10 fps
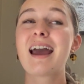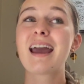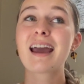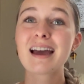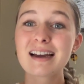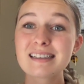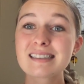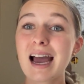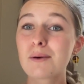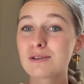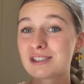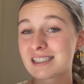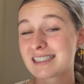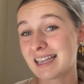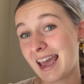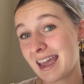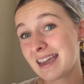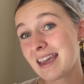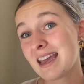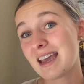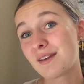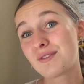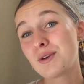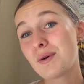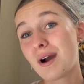And I will just say, if you